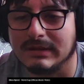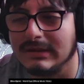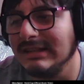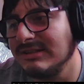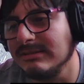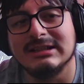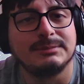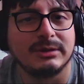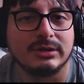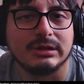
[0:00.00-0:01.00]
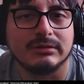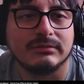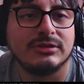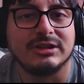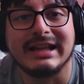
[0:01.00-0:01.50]
Let's be real.
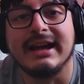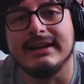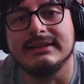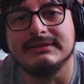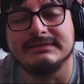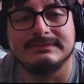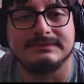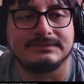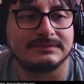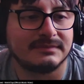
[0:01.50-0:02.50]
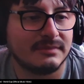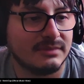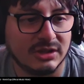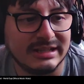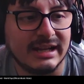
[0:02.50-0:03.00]
They're not.
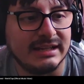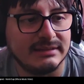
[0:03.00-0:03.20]
They're not.